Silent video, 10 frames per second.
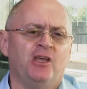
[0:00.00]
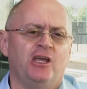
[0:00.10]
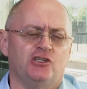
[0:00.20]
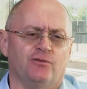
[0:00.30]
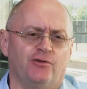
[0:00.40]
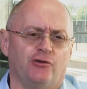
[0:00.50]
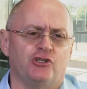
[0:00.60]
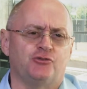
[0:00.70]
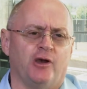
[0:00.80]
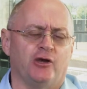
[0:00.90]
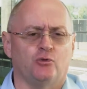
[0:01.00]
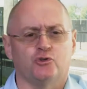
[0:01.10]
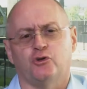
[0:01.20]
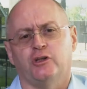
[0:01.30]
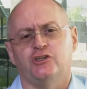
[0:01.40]
He's a very smart
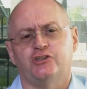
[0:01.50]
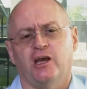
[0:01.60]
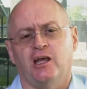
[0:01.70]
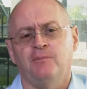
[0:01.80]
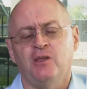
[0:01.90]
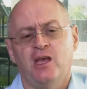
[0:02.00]
horse on his day,